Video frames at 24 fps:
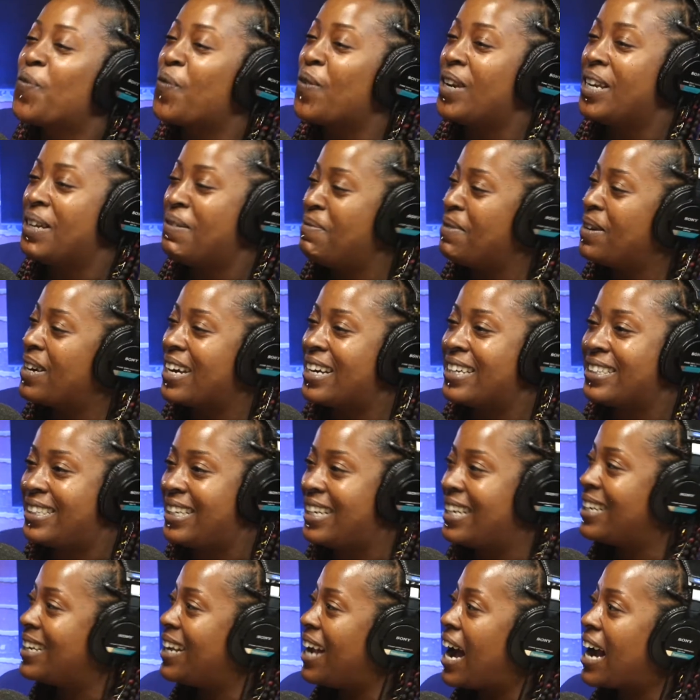funny know? because
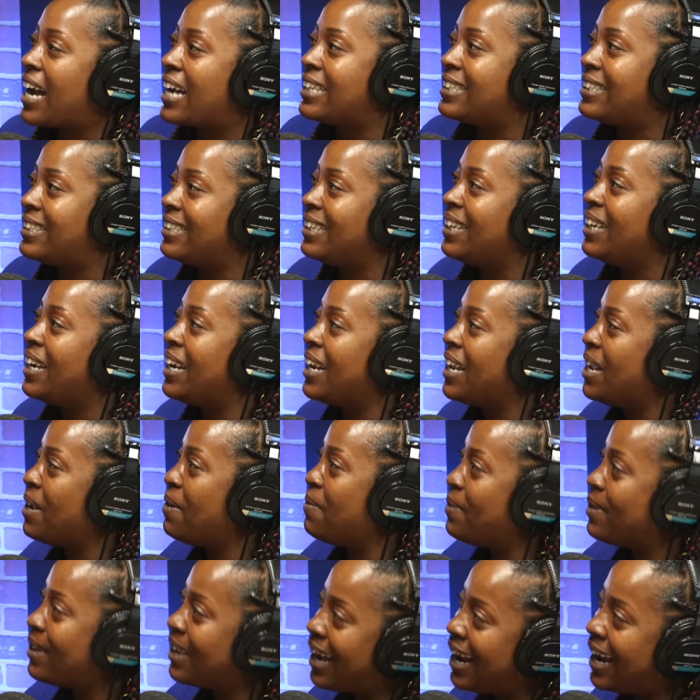he, I can see it.
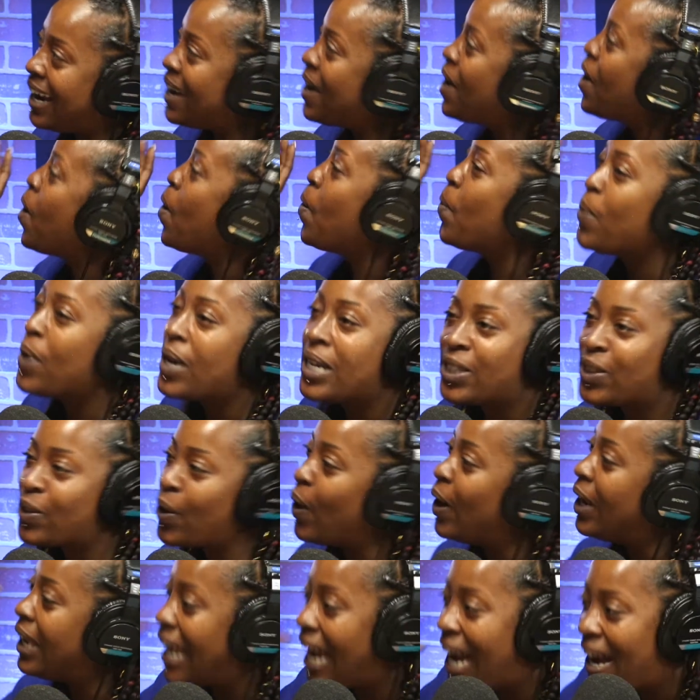He'd be like, we
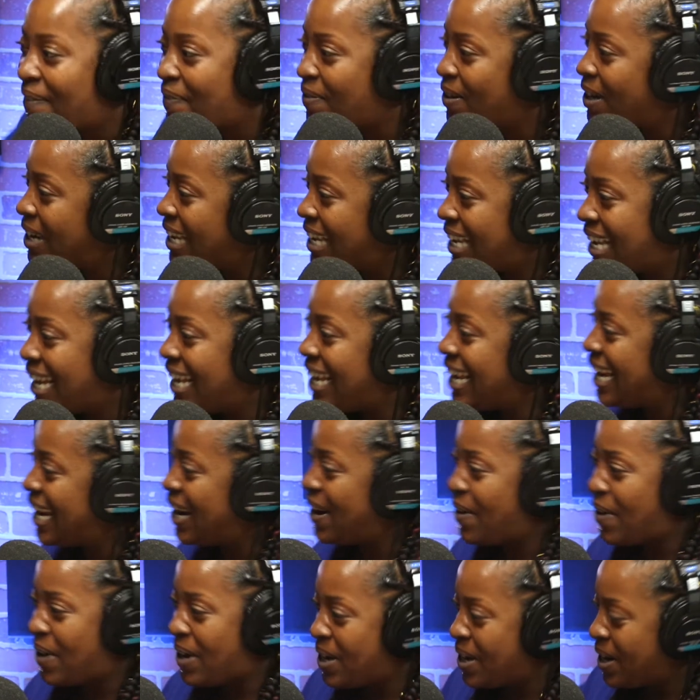start laughing again, and here he